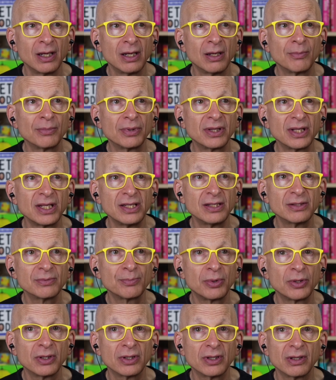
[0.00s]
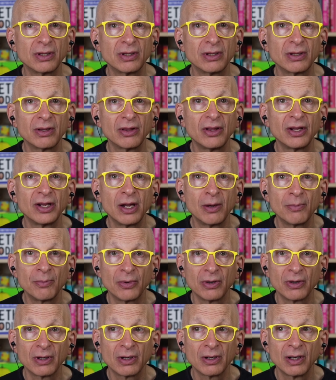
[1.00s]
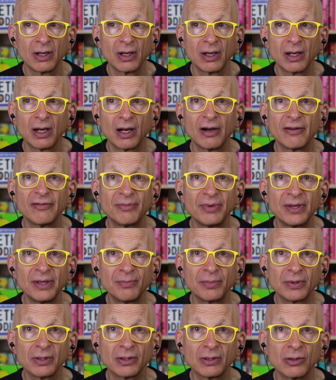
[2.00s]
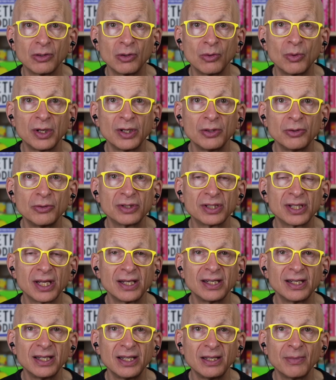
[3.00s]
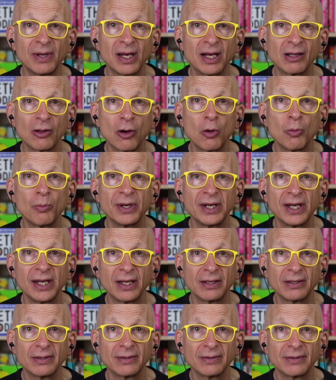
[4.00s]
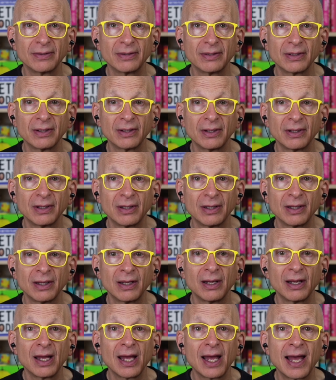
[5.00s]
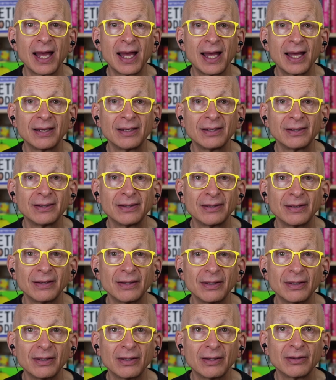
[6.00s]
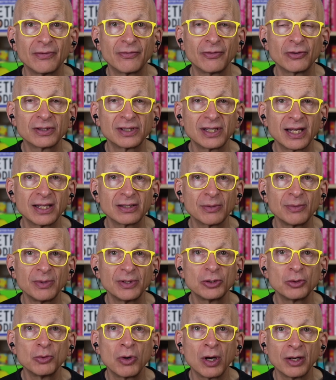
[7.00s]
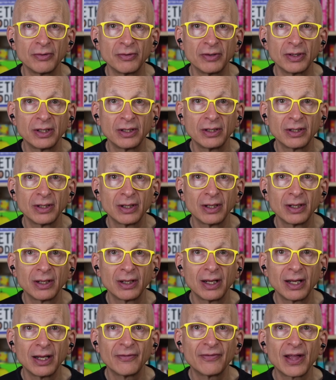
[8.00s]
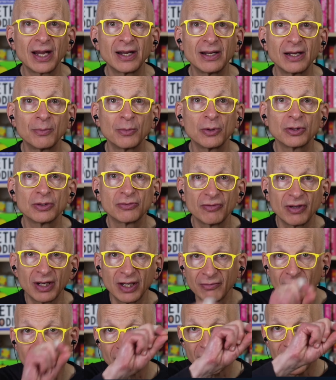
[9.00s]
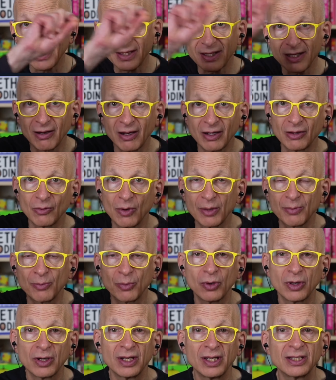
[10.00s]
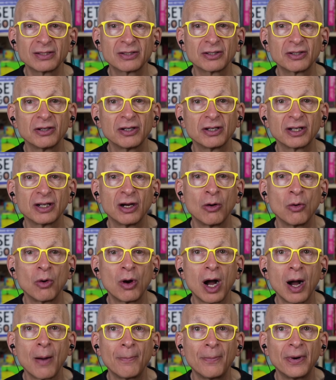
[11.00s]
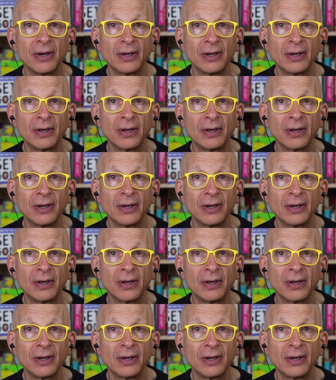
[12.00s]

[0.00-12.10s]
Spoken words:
please put the number of people who, when you send an email, open it. And the first day it's going to be 200. If that number is written right there on the whiteboard, it's going to go up.